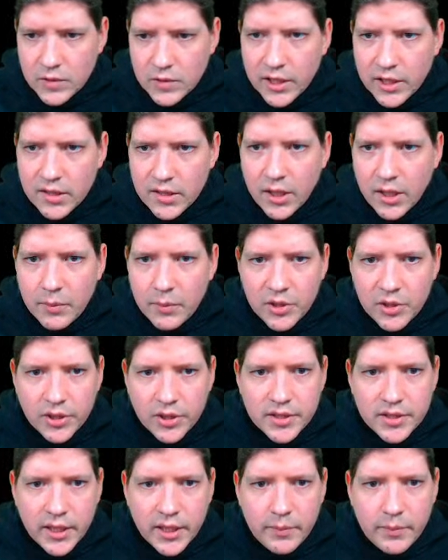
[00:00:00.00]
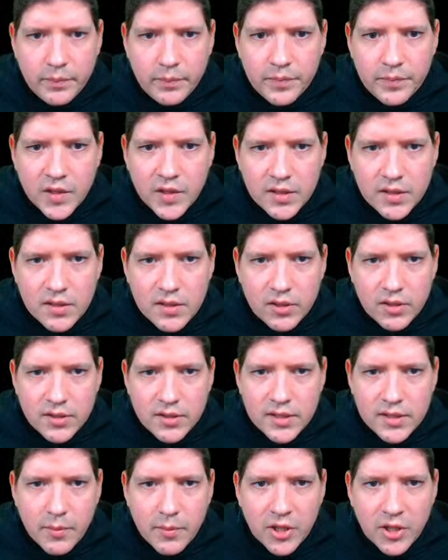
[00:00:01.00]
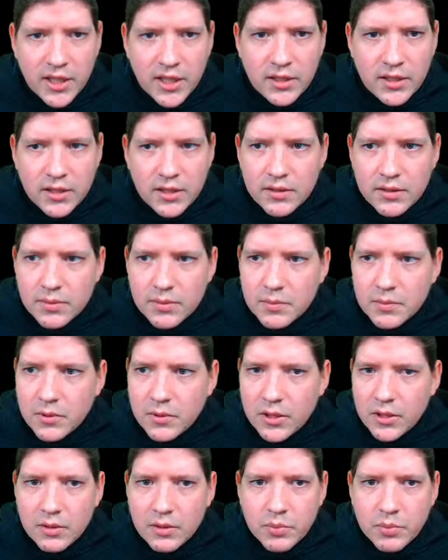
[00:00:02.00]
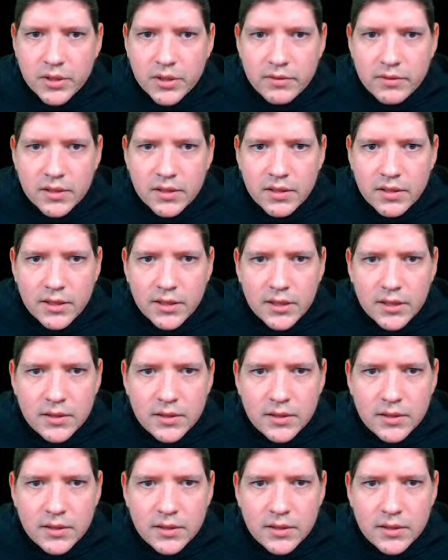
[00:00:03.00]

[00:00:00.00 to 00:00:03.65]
Because this is also something I did wrong previously